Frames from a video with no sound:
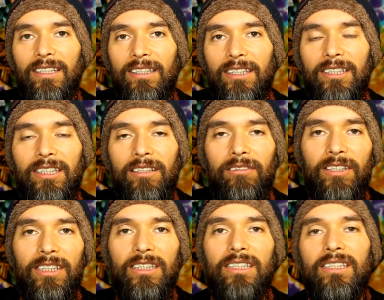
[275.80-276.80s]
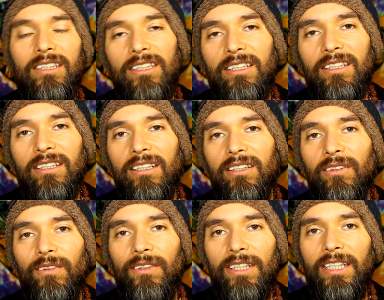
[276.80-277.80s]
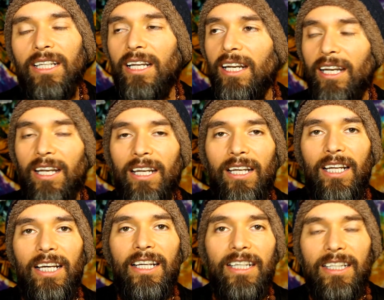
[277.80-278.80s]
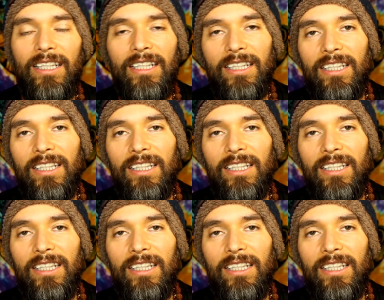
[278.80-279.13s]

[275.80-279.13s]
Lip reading: deceive us. We let it